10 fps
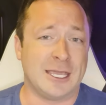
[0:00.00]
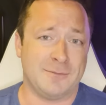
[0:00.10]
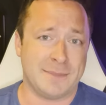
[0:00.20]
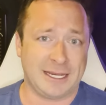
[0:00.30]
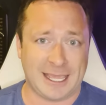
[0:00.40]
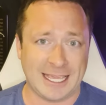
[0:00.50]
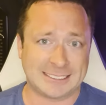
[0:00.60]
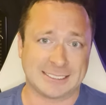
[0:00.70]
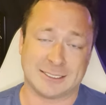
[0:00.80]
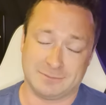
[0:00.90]
in many
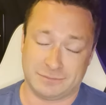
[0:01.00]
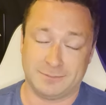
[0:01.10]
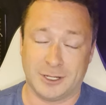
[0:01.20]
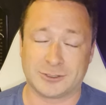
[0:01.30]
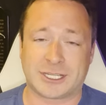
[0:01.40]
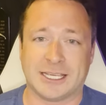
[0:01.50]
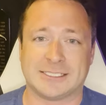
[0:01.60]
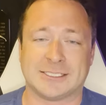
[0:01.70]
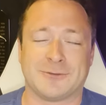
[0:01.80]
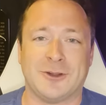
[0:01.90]
cases, in most
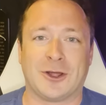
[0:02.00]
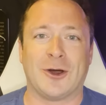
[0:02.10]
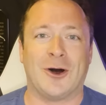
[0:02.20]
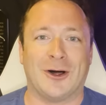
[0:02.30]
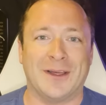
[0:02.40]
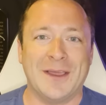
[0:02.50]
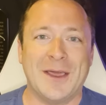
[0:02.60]
cases, if not all,